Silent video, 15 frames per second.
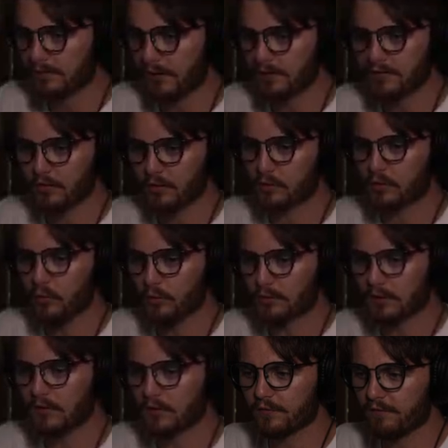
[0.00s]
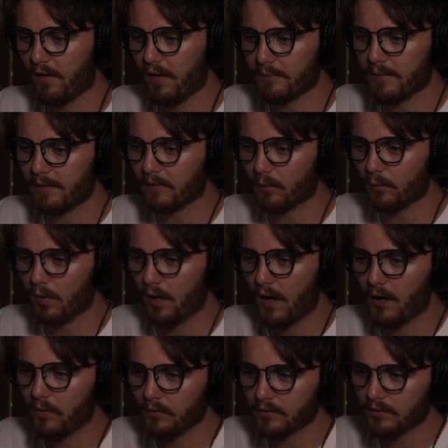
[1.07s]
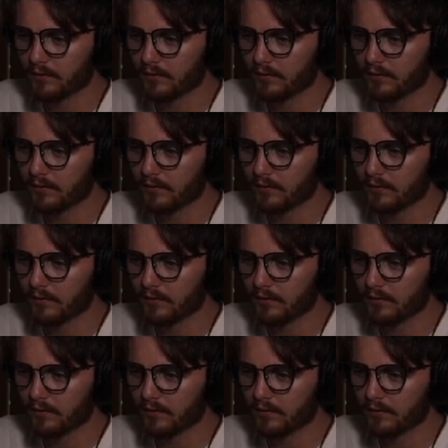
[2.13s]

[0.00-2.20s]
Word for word: That's so cool. You can just find them out in the wild.